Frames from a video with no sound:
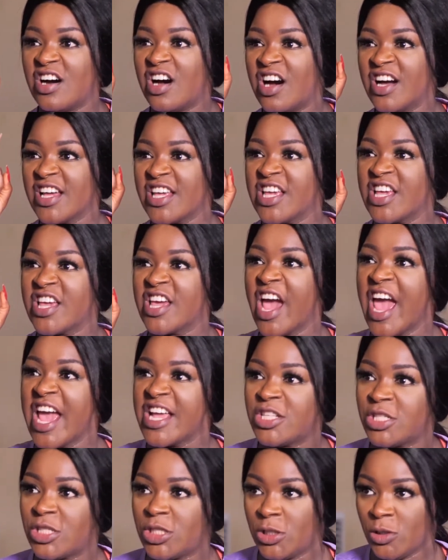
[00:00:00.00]
I
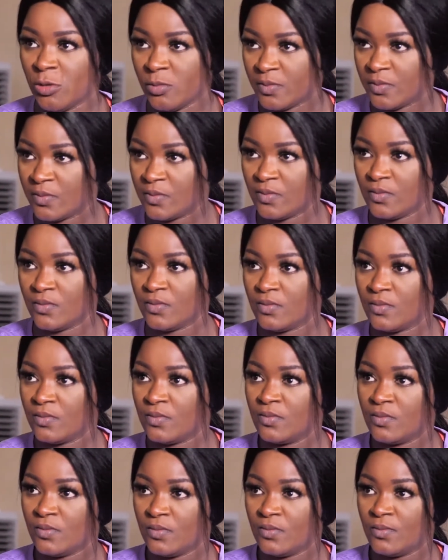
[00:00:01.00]
hate you!
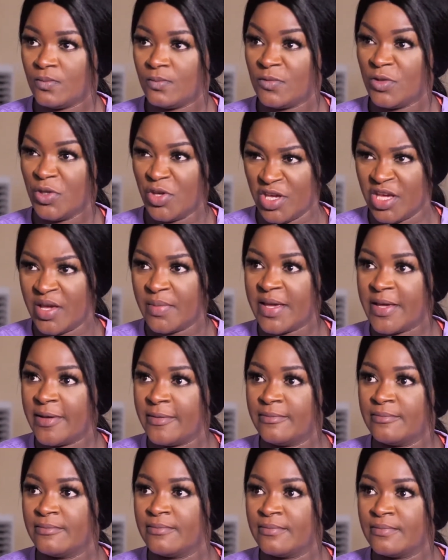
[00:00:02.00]
You hear
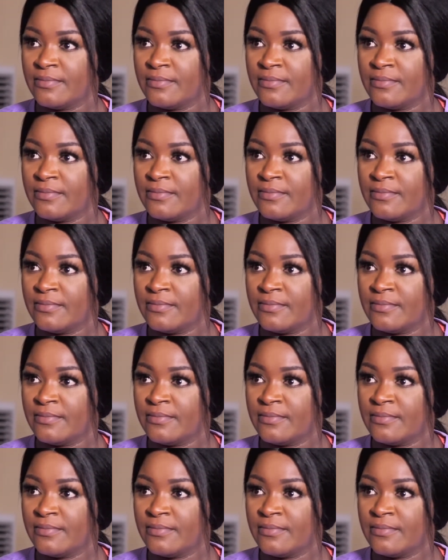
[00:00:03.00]
me?